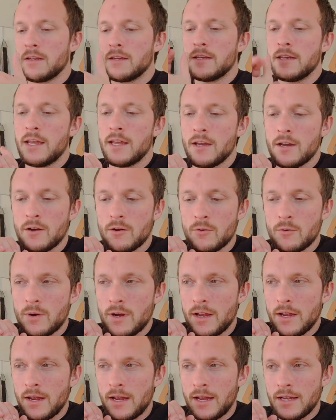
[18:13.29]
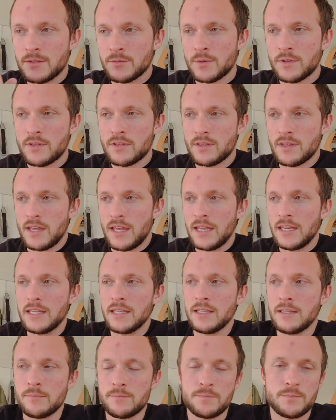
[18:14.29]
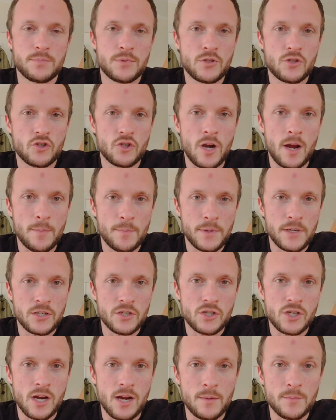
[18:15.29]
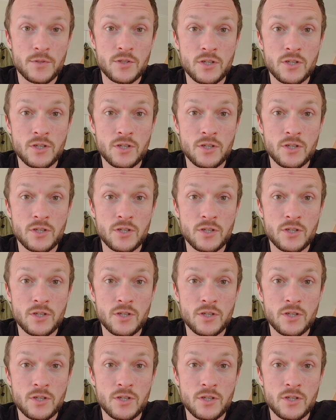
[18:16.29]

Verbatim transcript: Now, as with any stropping job,